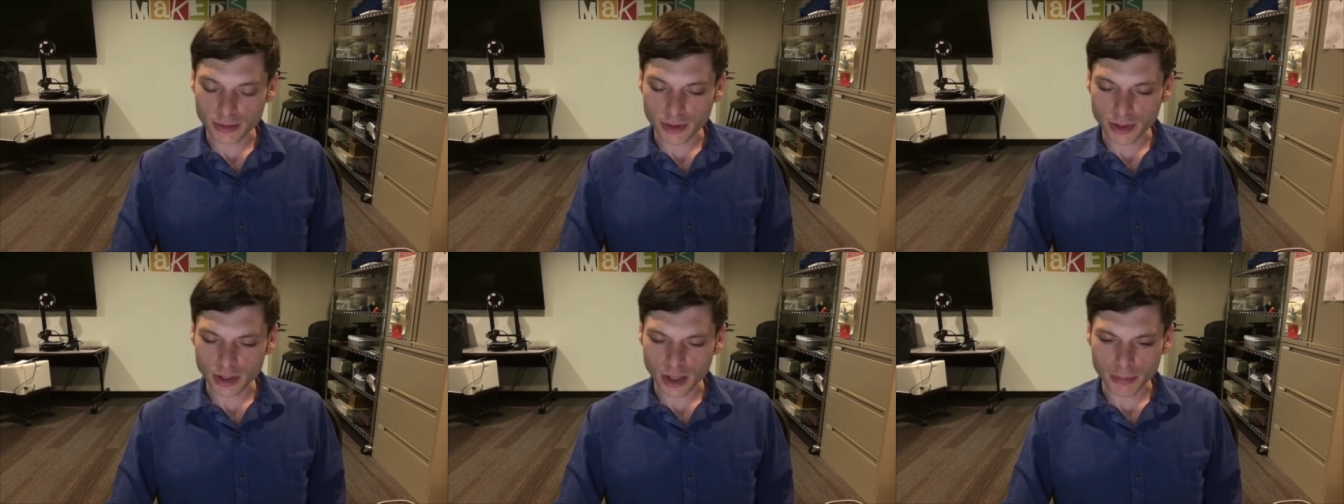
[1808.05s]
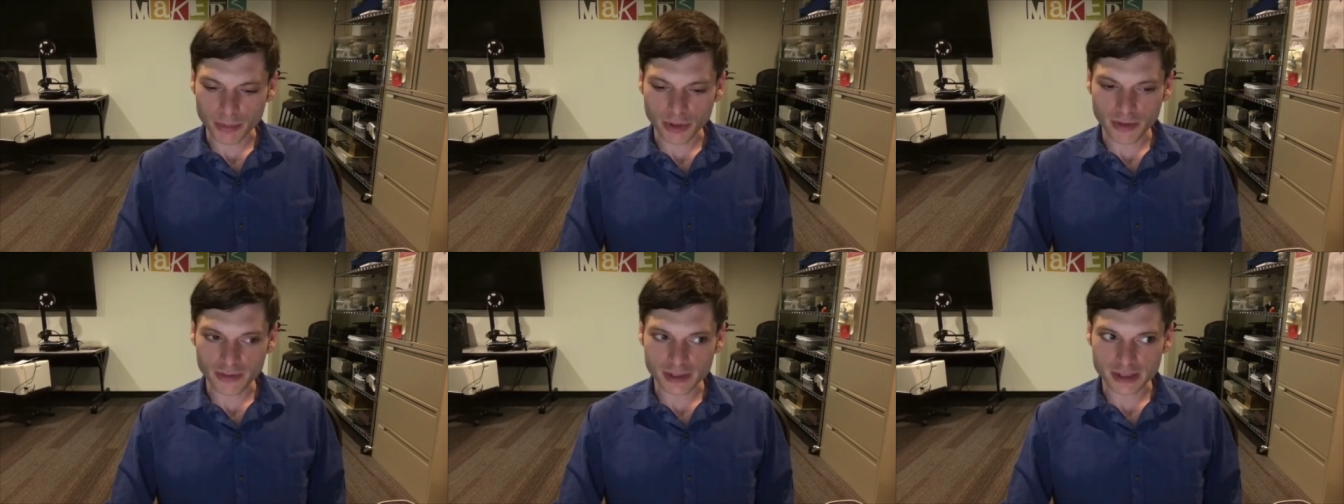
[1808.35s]
I
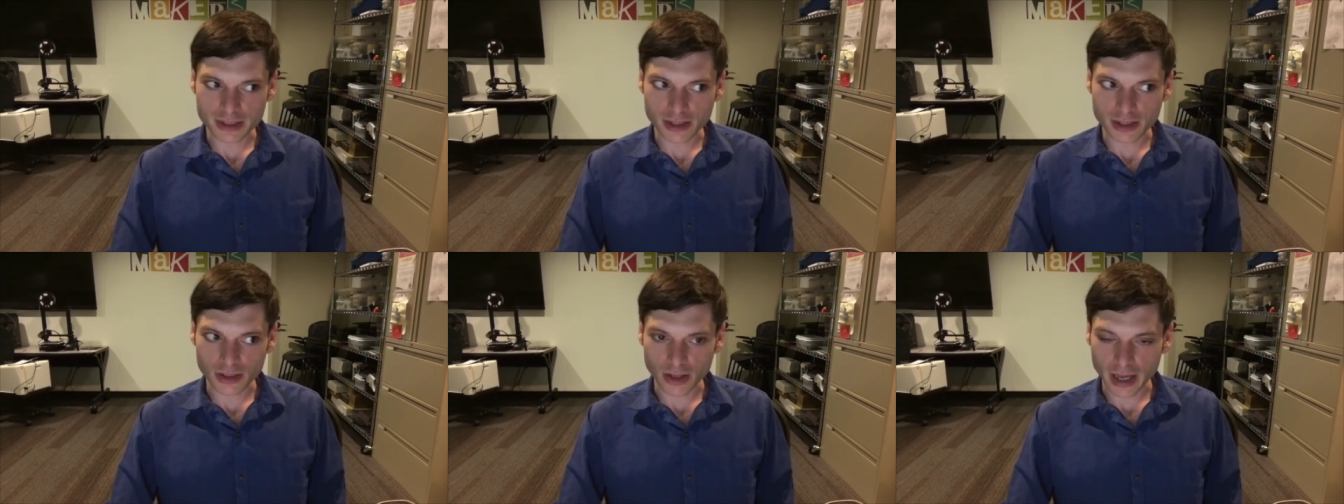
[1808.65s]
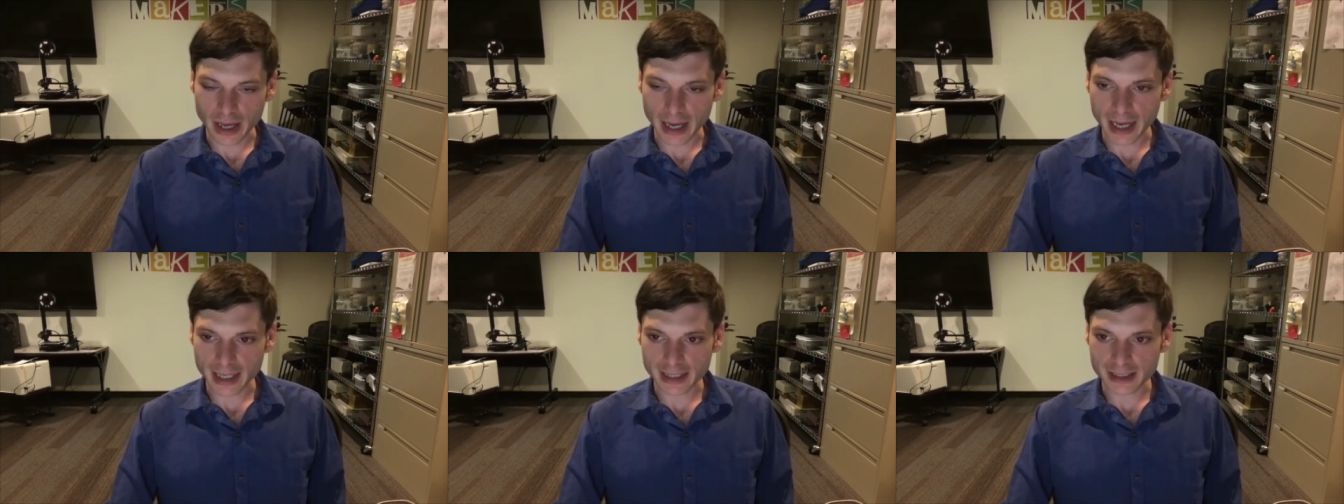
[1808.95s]
believe it's the
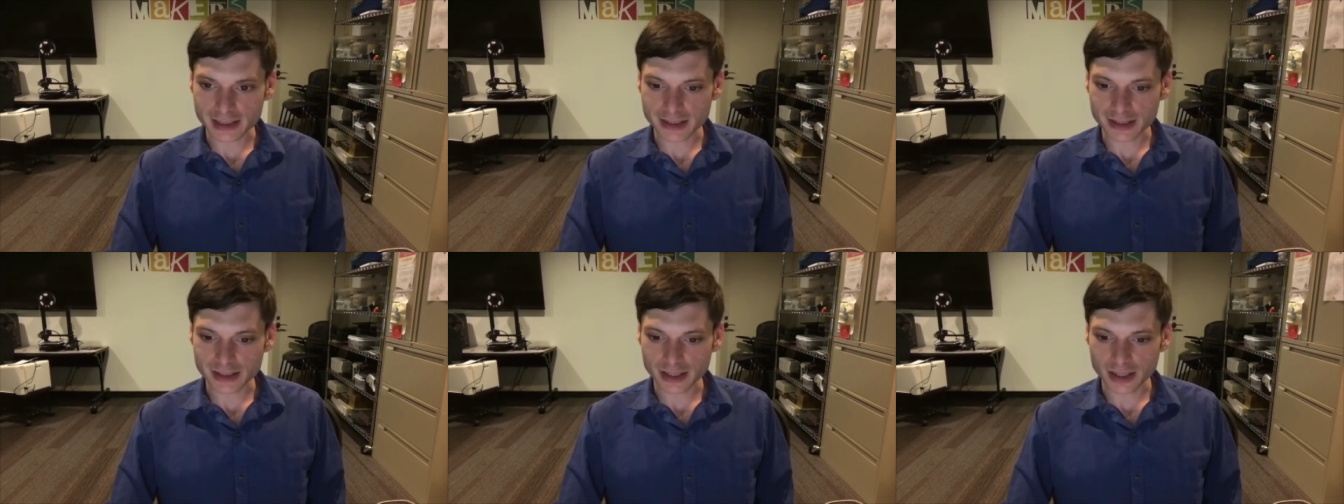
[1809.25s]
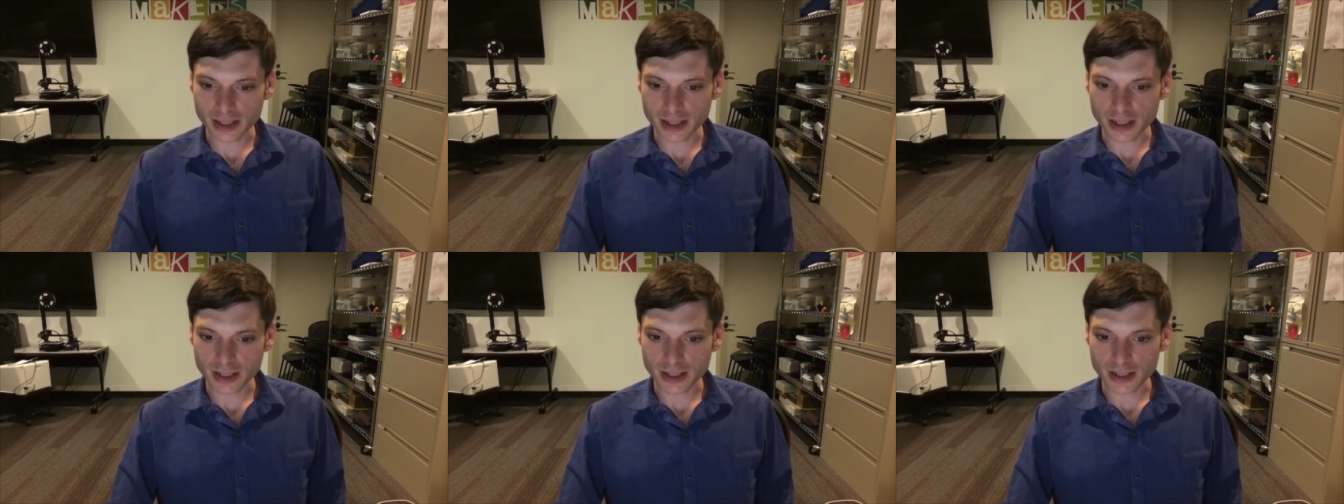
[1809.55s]
last
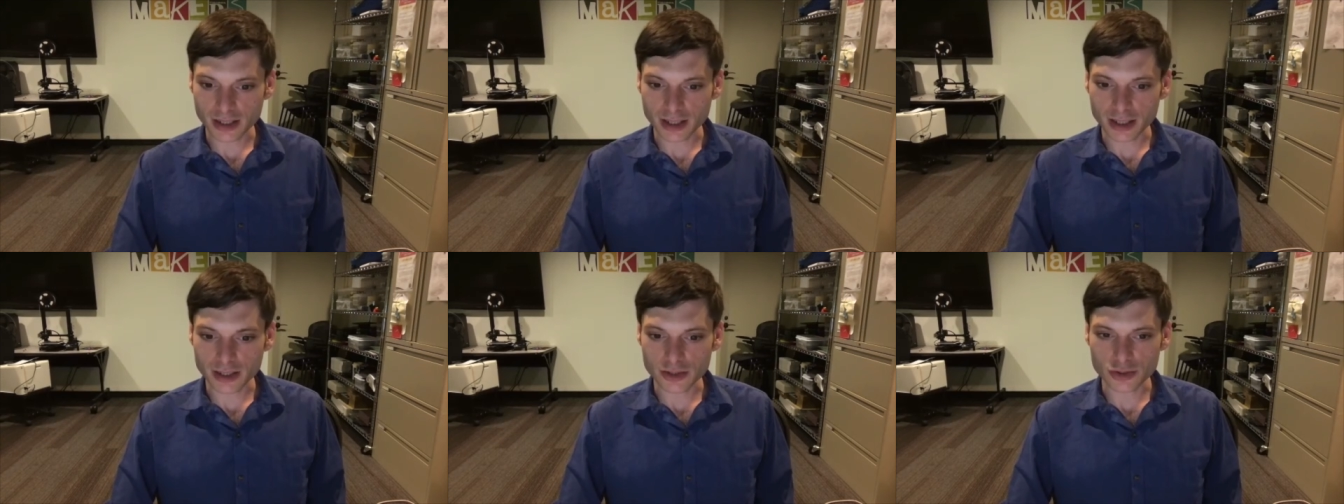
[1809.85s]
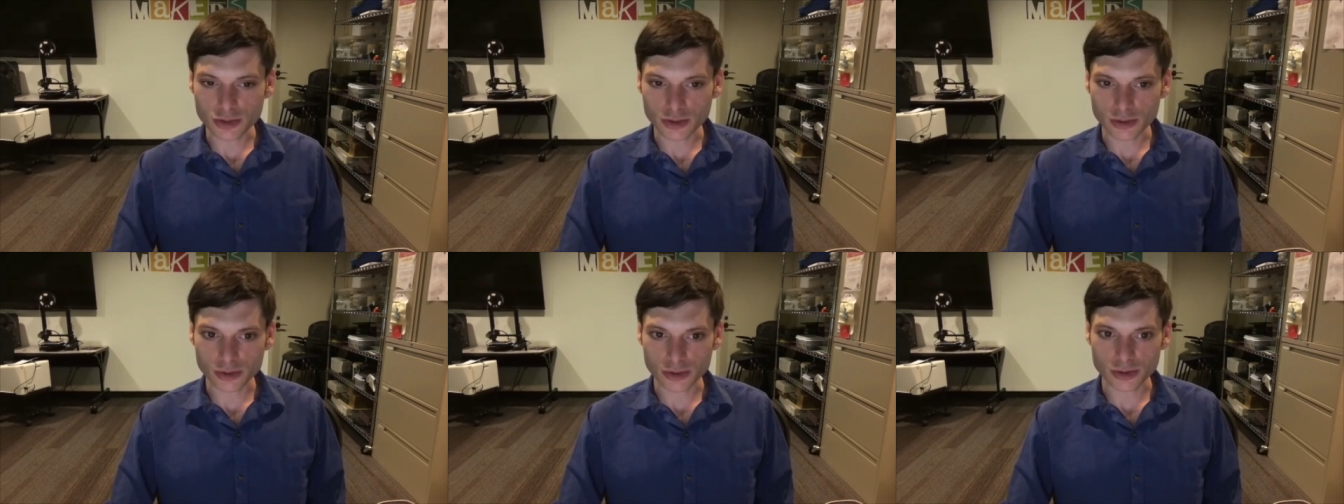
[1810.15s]

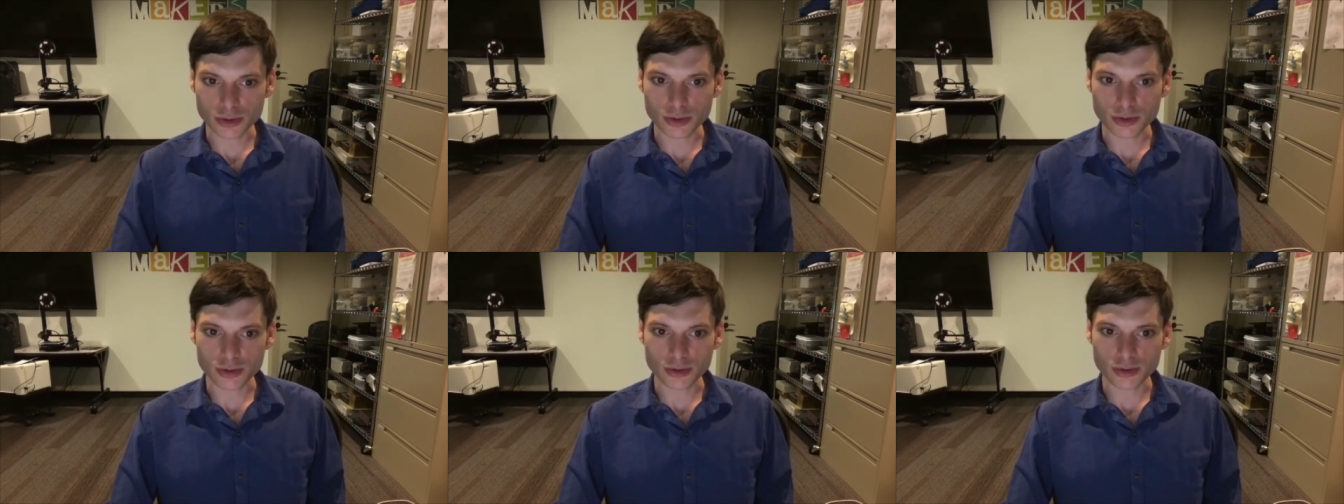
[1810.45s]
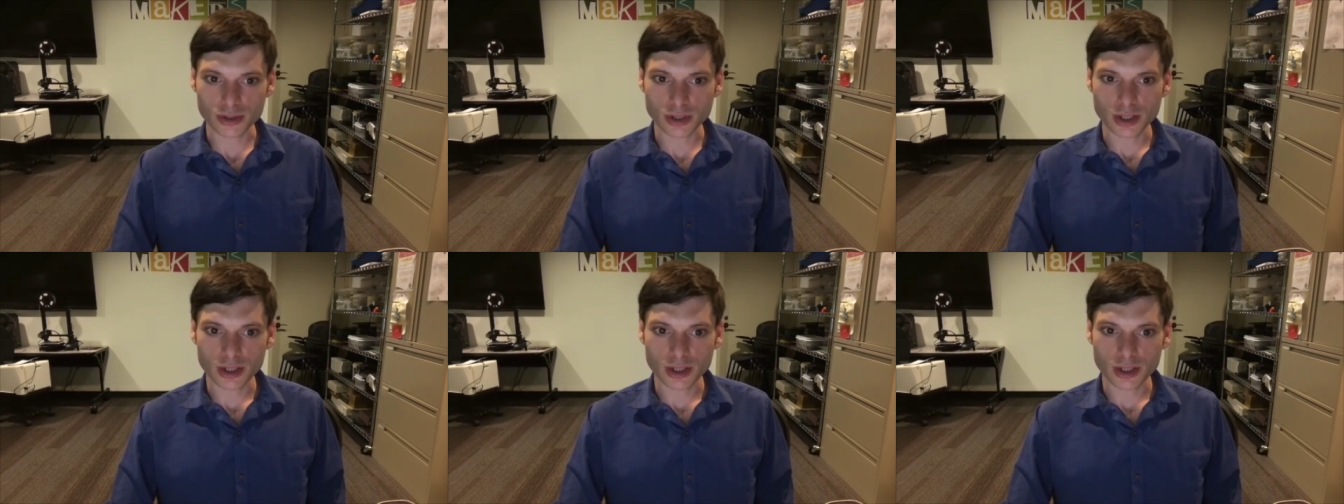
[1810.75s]
interlude.